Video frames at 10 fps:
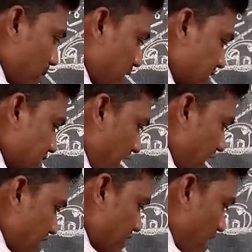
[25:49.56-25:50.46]
plus
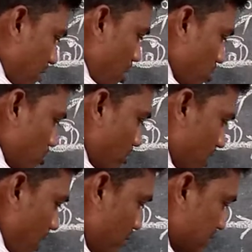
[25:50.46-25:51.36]
85
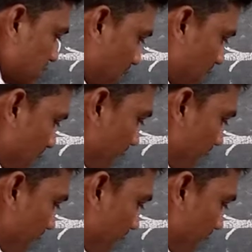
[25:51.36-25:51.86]
total how much one?